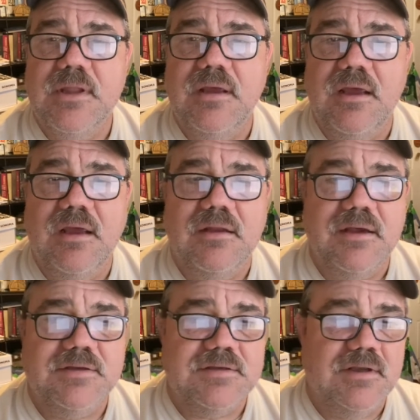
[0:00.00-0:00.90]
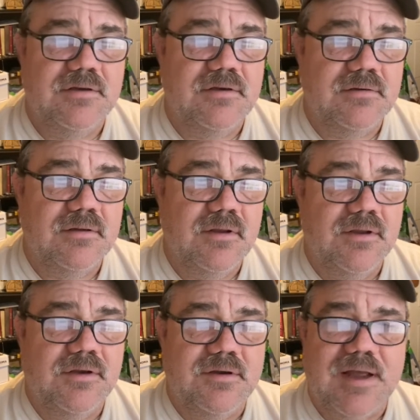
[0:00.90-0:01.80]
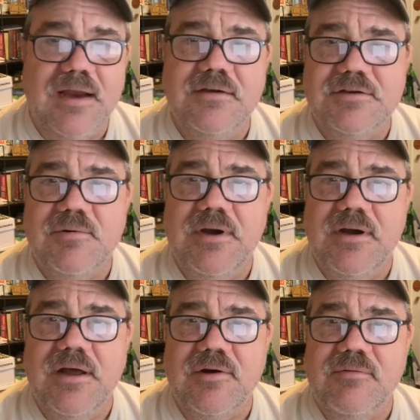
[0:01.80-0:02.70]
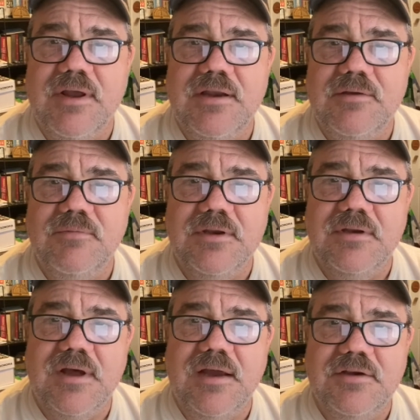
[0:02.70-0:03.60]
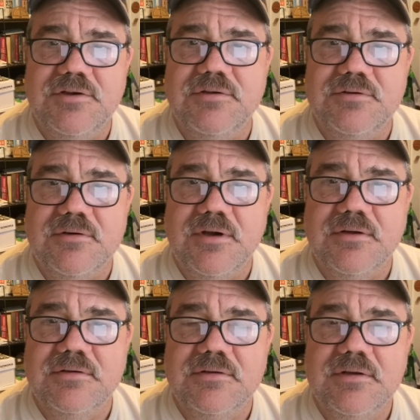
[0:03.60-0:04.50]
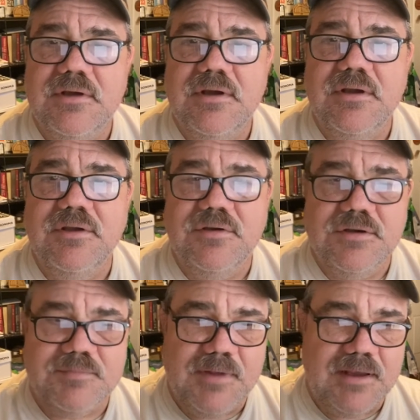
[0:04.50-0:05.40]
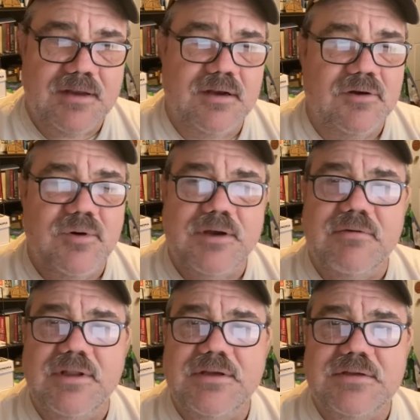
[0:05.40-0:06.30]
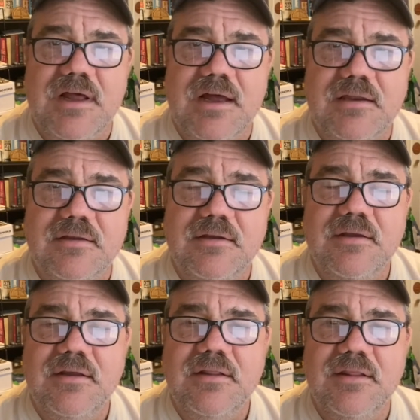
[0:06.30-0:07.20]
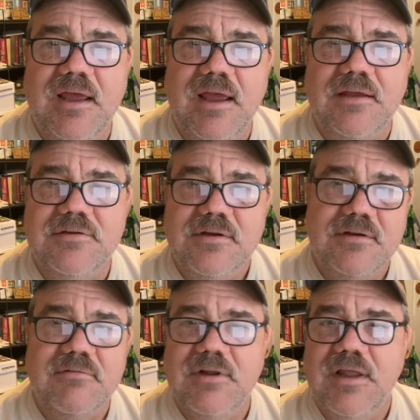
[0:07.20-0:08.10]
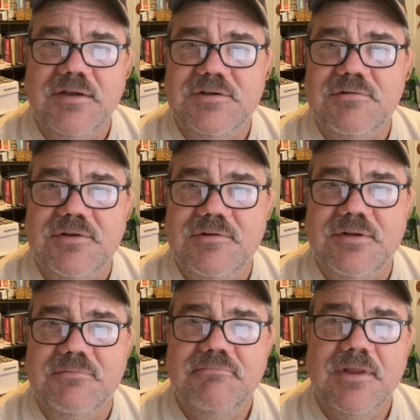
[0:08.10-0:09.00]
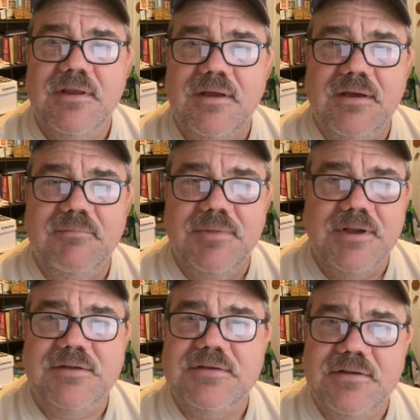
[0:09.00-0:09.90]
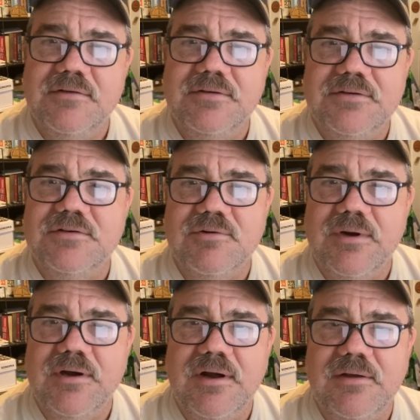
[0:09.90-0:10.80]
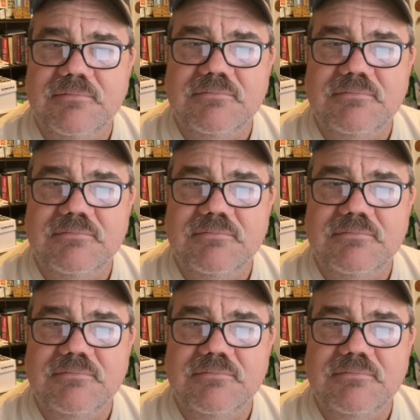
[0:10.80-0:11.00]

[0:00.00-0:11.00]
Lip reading: And like I said, you're tying the square knot already when you tie your shoestrings. You're just making a quick release knot that you didn't realize you were doing, but it's a square knot.